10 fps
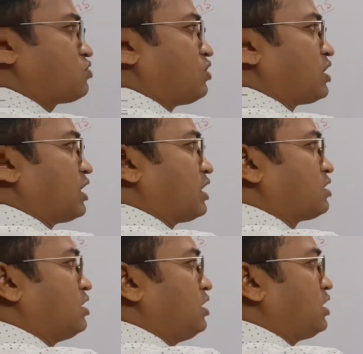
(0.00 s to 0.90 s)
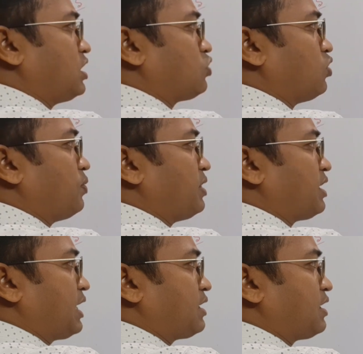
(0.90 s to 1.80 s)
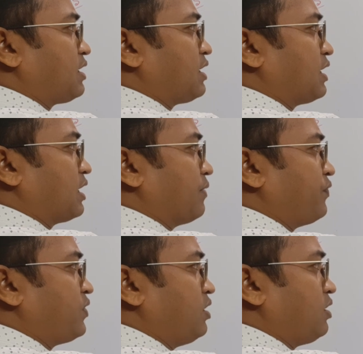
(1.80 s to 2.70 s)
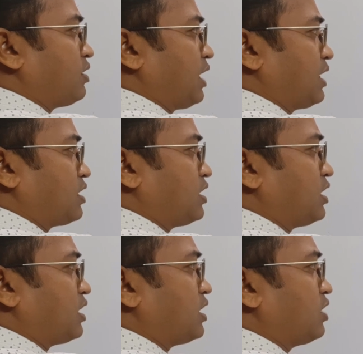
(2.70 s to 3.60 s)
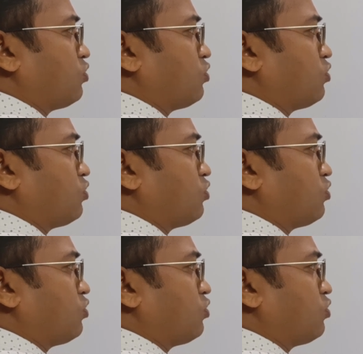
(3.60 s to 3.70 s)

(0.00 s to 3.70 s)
quadrant, it will be 90 degree. 90 degree